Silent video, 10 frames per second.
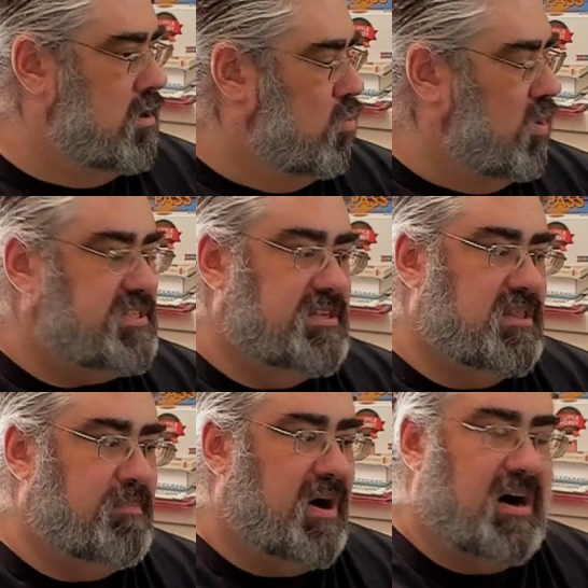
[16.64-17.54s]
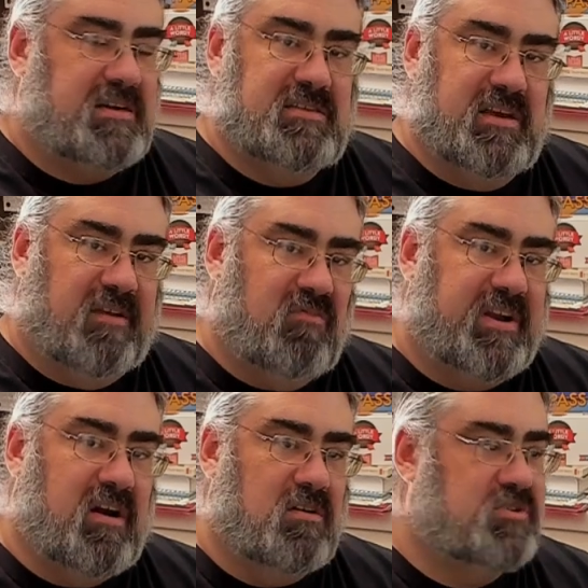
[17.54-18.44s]
what's in the box in
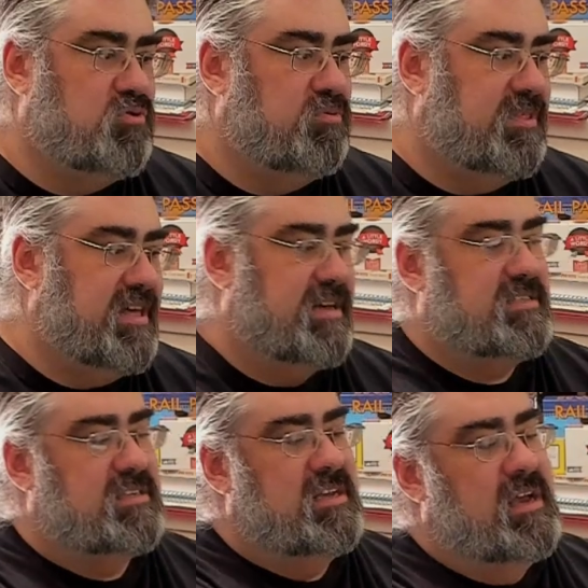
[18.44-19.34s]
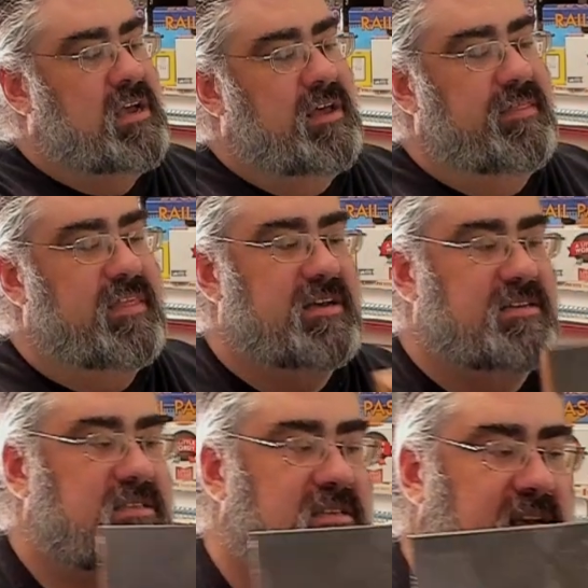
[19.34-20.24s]
regards to this?
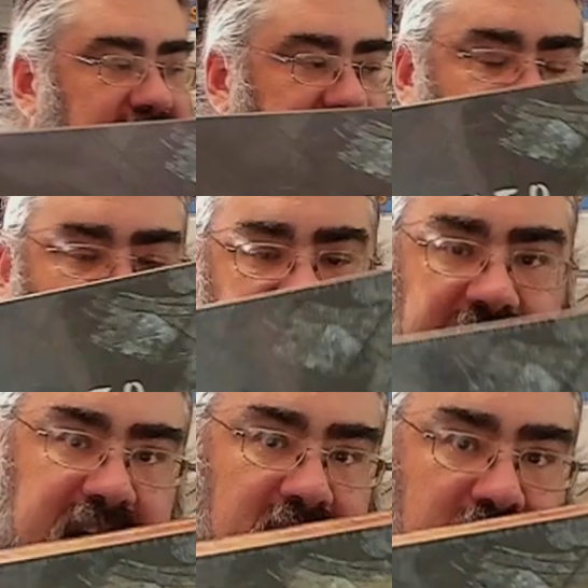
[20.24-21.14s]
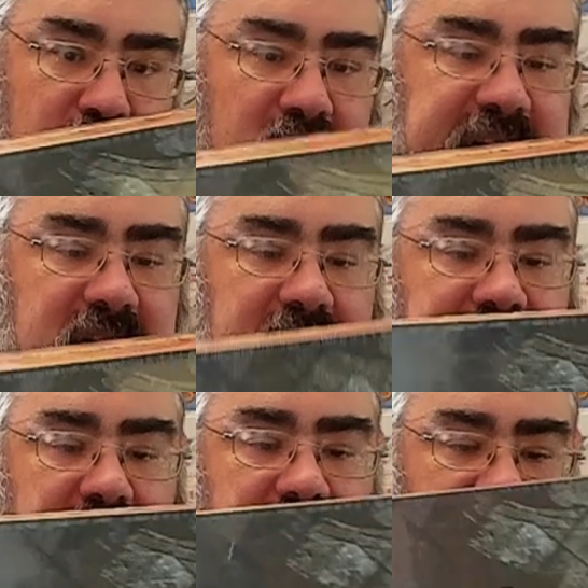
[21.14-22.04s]
This is a newly
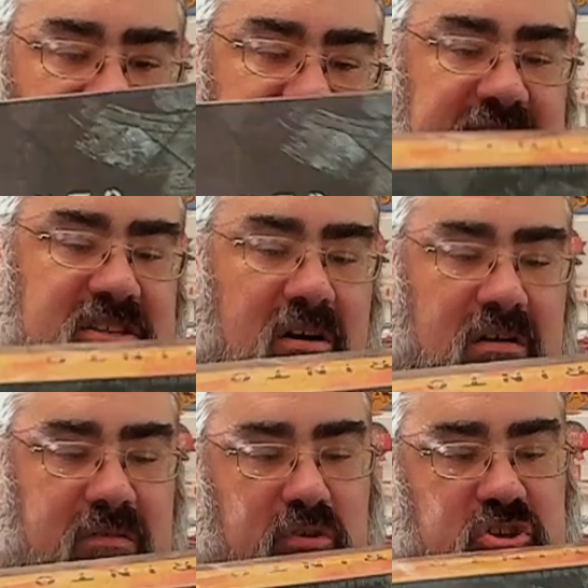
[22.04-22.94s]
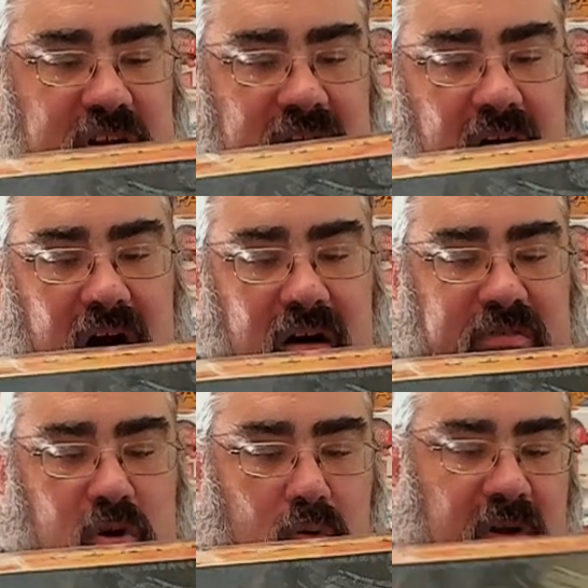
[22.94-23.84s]
delivered Kickstarter version
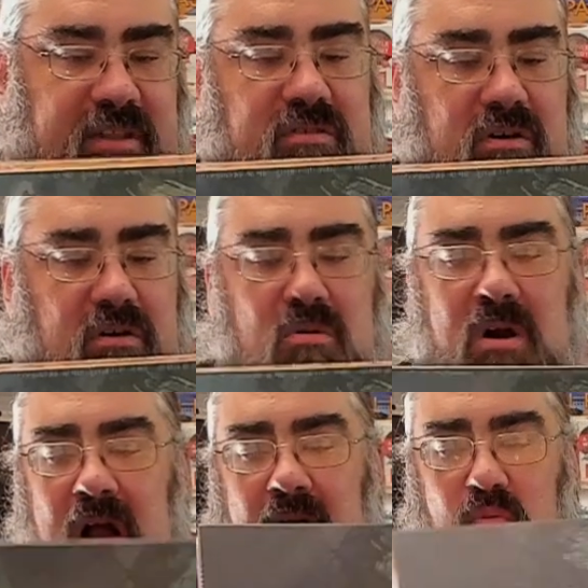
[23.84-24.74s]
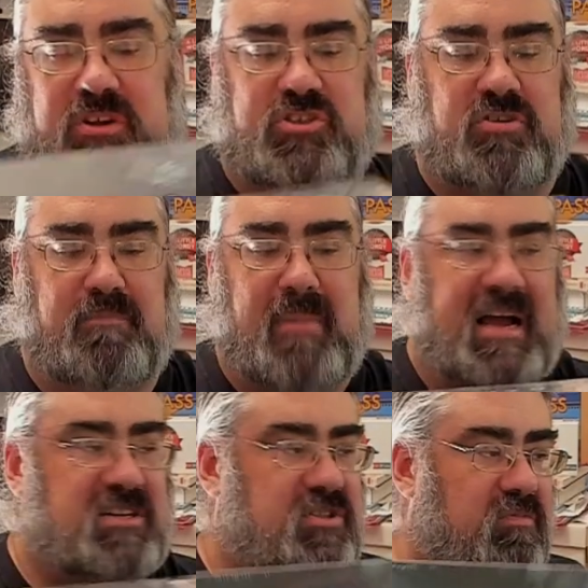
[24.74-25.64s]
of Gorinto, which should
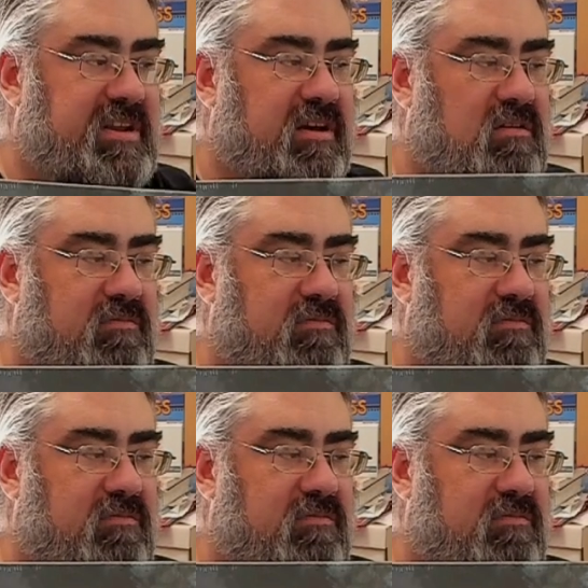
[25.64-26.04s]
match the retail